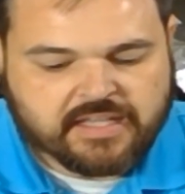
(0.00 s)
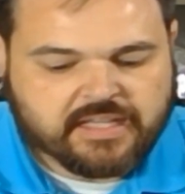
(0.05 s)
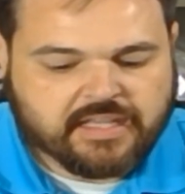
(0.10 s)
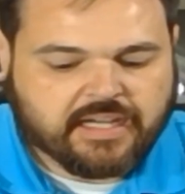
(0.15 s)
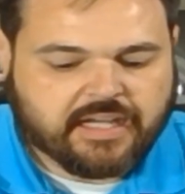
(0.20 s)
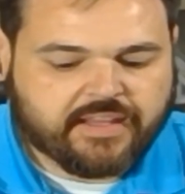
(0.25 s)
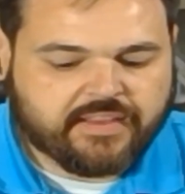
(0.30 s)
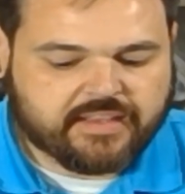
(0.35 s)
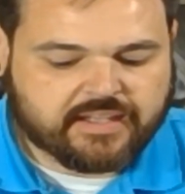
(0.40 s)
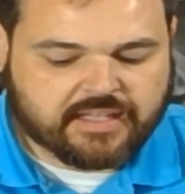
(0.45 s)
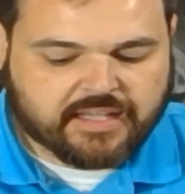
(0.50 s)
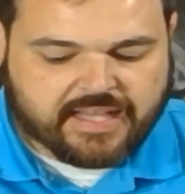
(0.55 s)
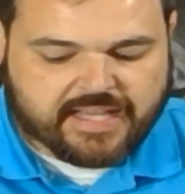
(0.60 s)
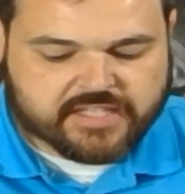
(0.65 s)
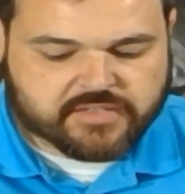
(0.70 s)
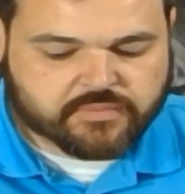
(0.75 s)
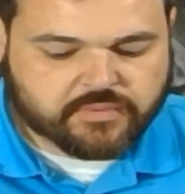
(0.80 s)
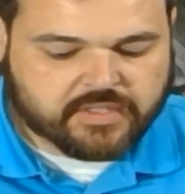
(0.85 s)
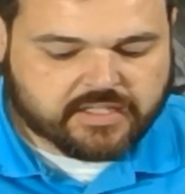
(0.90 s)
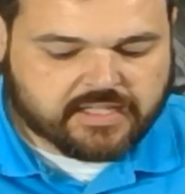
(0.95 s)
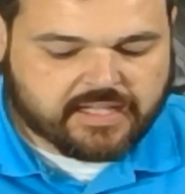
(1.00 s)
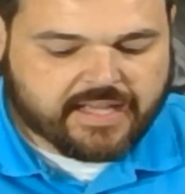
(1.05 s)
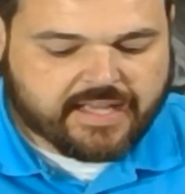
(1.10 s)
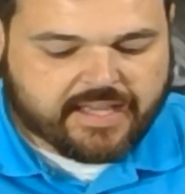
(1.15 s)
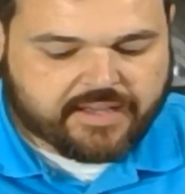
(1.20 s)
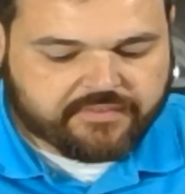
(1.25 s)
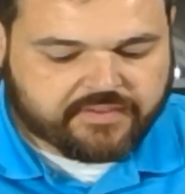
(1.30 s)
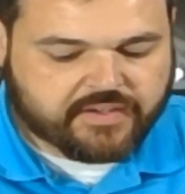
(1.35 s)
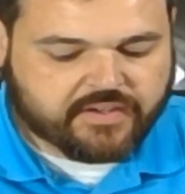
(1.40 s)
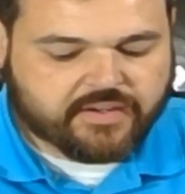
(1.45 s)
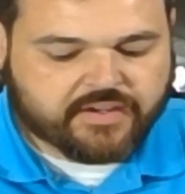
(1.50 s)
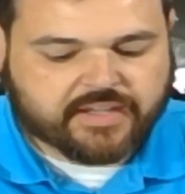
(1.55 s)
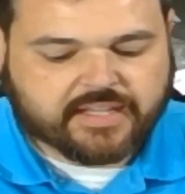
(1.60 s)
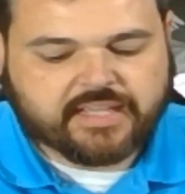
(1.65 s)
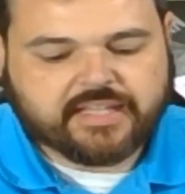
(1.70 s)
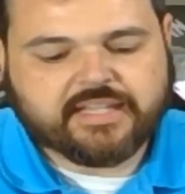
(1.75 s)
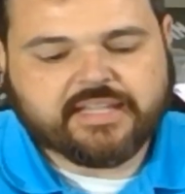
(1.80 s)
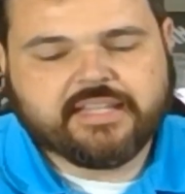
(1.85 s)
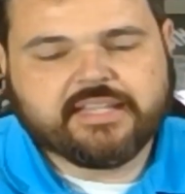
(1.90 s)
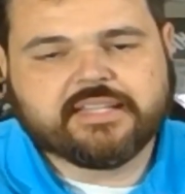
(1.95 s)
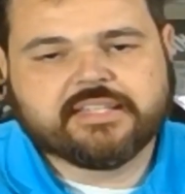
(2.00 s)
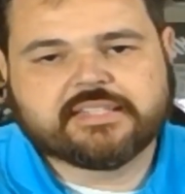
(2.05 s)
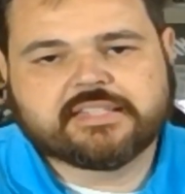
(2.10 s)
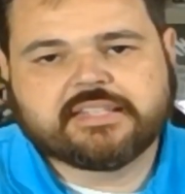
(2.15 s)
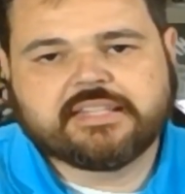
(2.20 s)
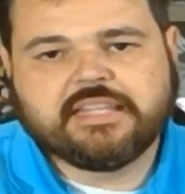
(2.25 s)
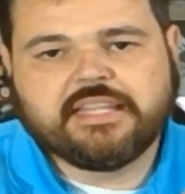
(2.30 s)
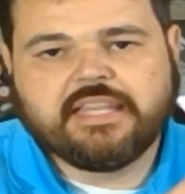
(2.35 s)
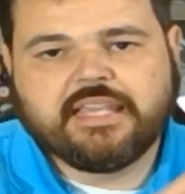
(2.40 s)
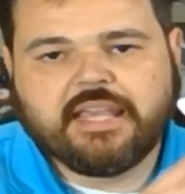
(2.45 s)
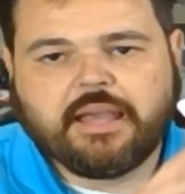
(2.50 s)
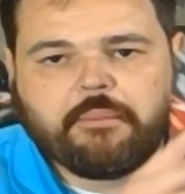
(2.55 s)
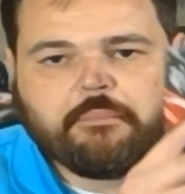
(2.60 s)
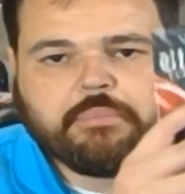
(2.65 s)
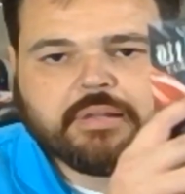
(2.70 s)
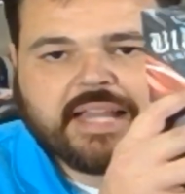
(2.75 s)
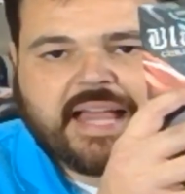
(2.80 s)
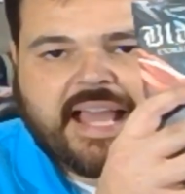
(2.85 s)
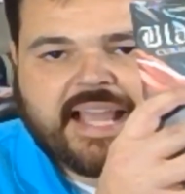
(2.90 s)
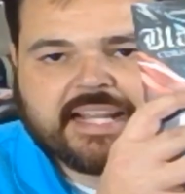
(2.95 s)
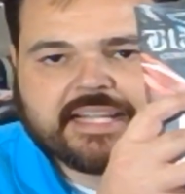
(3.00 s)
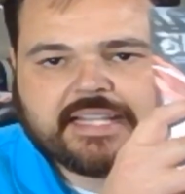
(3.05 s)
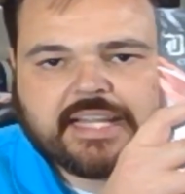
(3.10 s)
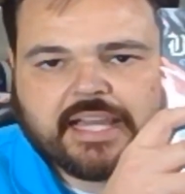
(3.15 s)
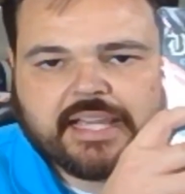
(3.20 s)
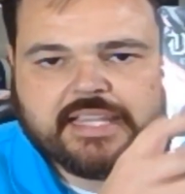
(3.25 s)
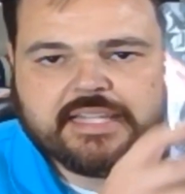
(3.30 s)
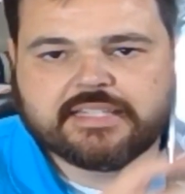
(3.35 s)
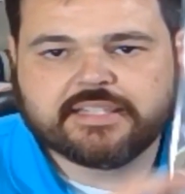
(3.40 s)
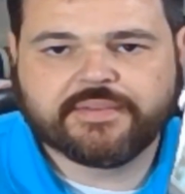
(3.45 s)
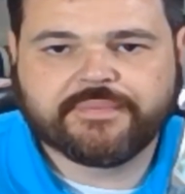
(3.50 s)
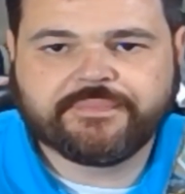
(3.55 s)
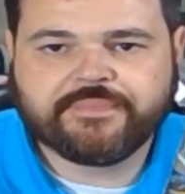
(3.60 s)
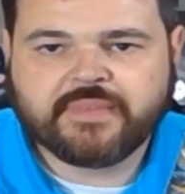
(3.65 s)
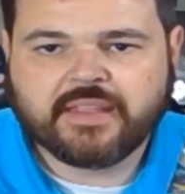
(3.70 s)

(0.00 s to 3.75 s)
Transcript: And then the last one I have here again is the Black Knight.